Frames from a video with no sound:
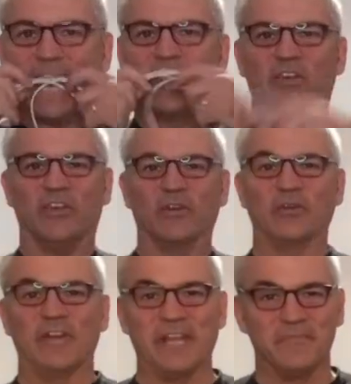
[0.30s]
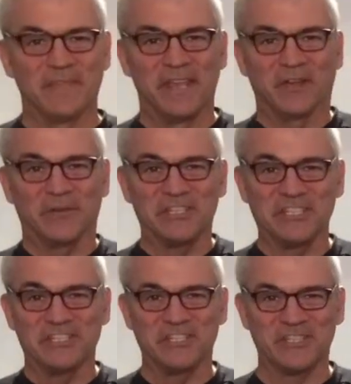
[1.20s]
You're here already.
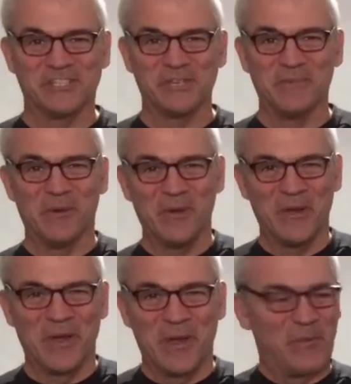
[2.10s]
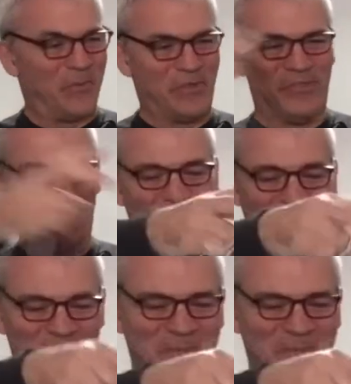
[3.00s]
Greetings, this is Seymour with your